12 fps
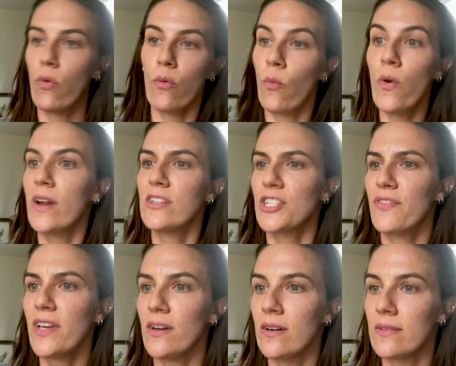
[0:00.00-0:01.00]
what does she
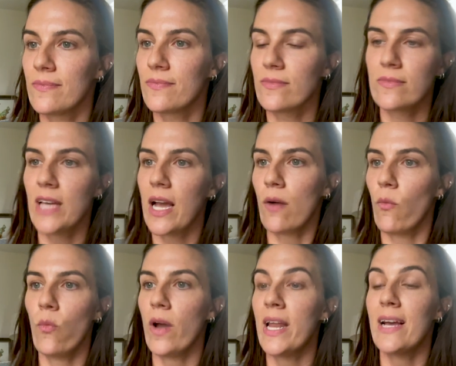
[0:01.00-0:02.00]
feel? Like,
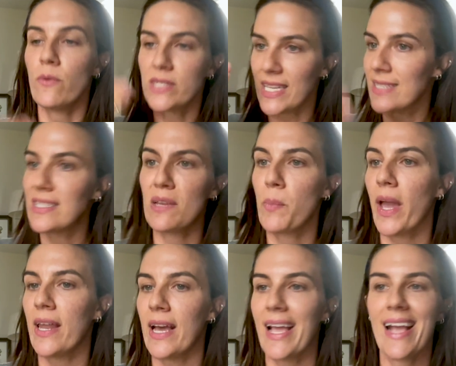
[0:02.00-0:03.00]
and it was instant
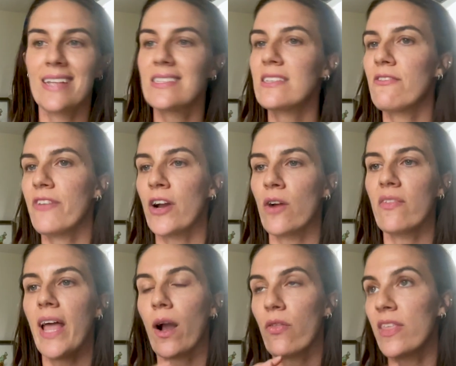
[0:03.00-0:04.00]
panic, instant fear of
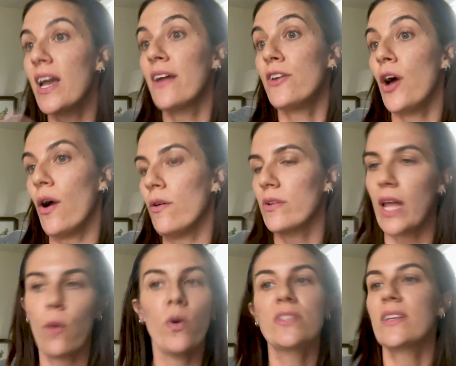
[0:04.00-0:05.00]
like the unknown,
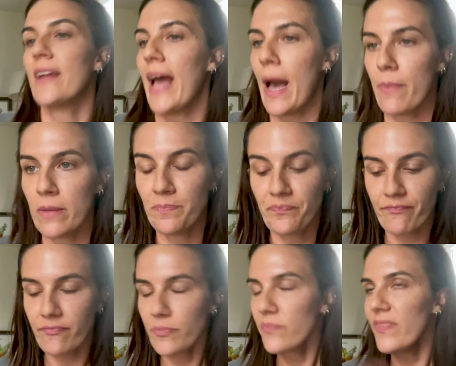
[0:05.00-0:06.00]
like what's going to happen?
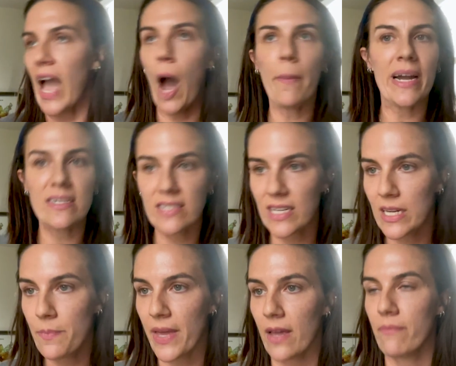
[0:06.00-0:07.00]
How bad is it going
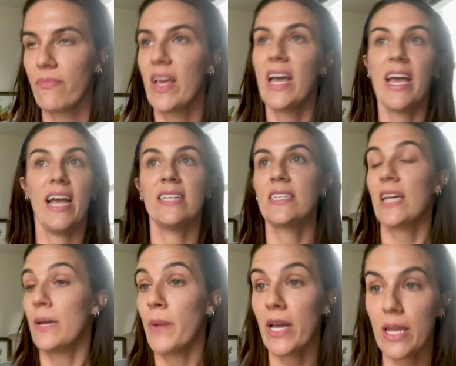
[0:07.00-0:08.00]
to be?
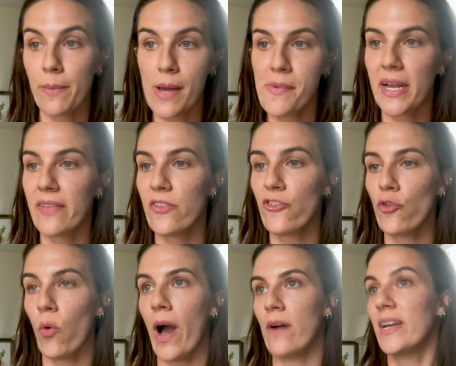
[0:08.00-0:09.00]
Am I going to be able to get the
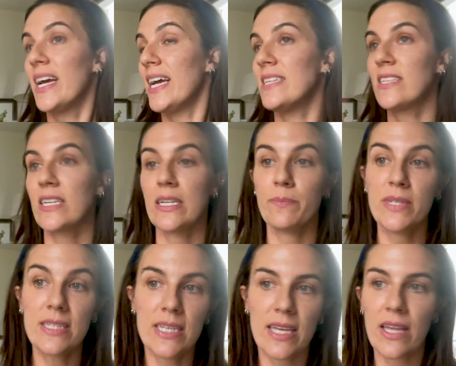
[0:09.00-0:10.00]
stool out? Is it going to be
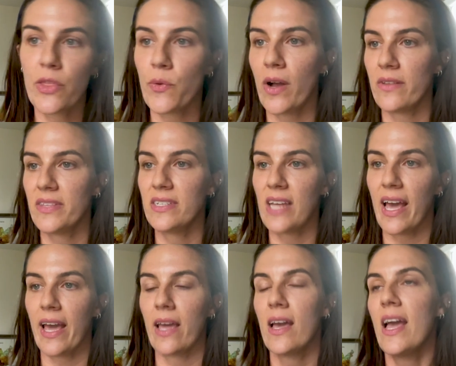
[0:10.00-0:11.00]
leaking throughout the
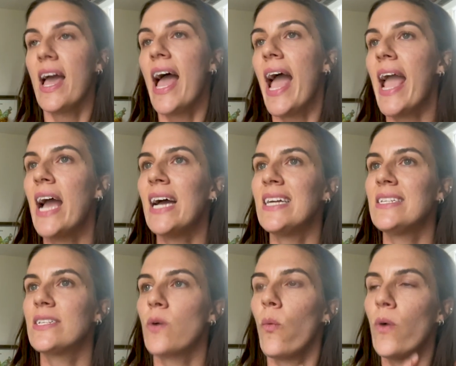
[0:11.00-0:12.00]
day?
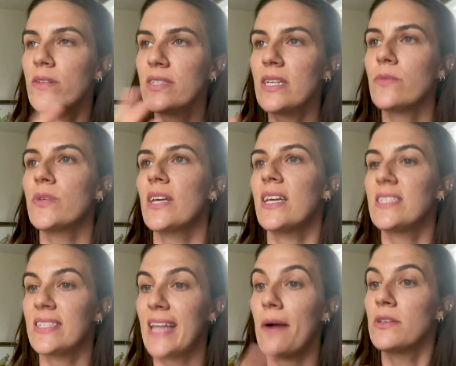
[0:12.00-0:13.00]
And once I realized
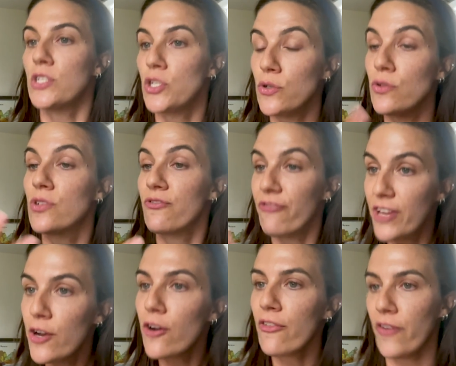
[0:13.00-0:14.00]
that that was a huge
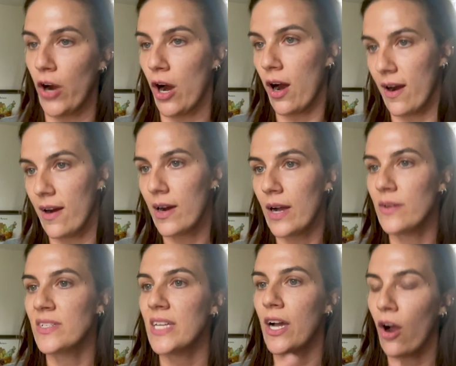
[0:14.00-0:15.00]
fear for her, I
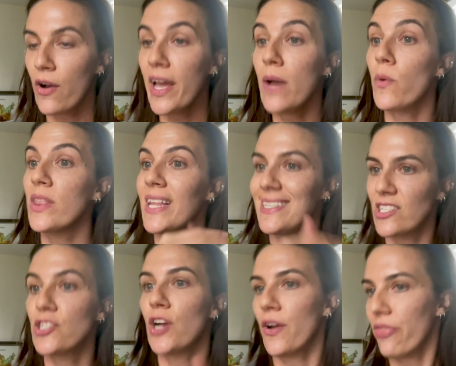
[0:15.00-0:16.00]
was like, okay, well, let's
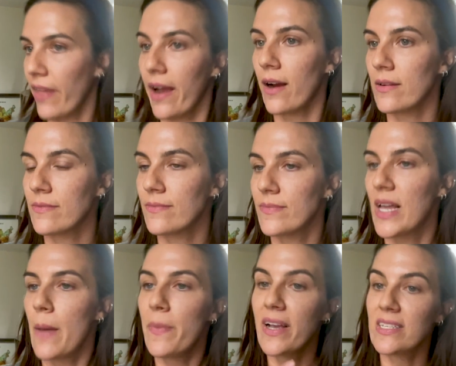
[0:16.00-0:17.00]
start there.
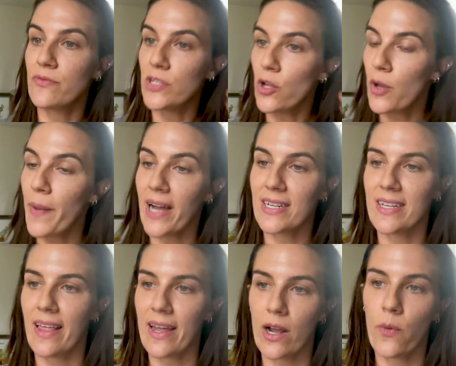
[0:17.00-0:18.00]
Because if we look back to
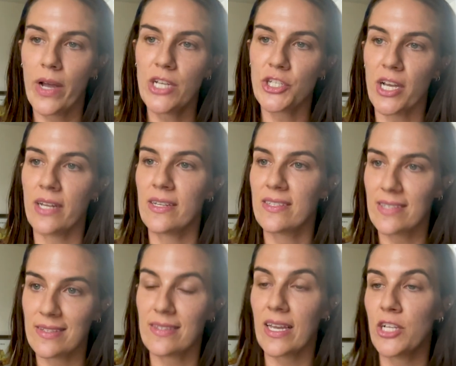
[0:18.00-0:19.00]
that equation,
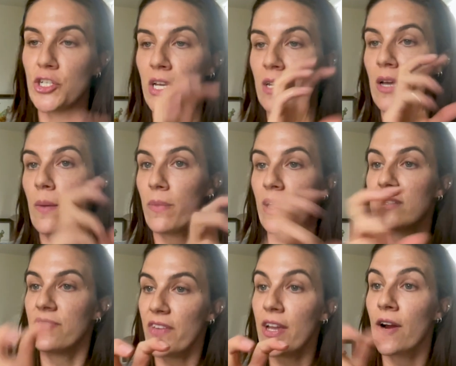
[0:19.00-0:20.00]
sensation
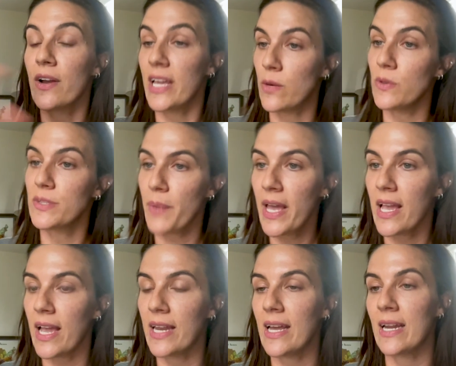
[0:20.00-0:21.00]
plus fear equals
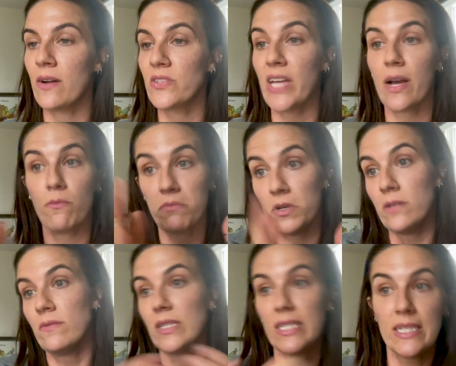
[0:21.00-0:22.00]
pain. And I was like,
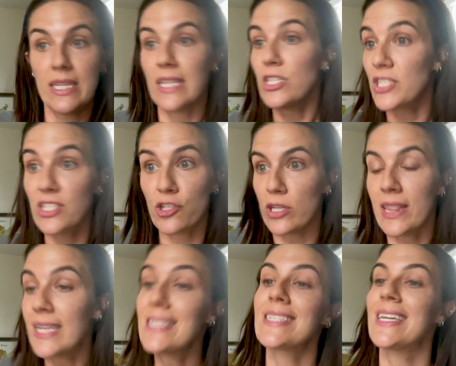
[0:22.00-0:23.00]
well, let's at
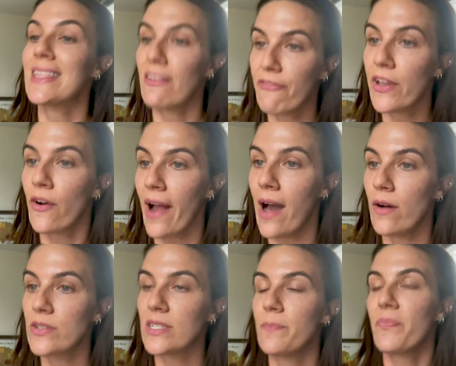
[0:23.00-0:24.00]
least get the fear
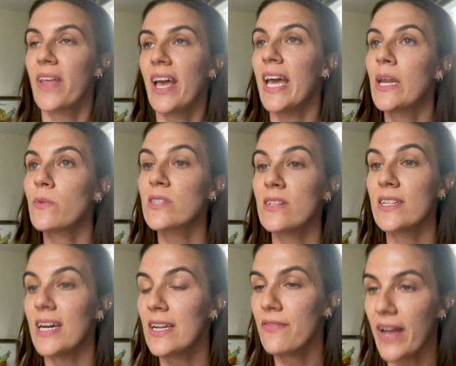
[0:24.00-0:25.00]
out. And it was a
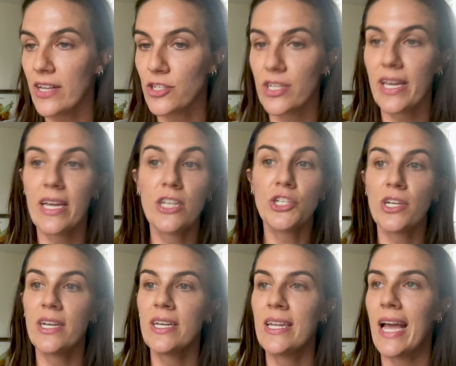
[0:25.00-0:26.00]
lot of
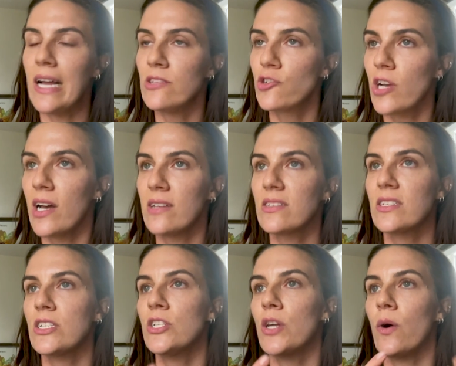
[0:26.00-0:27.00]
education and just,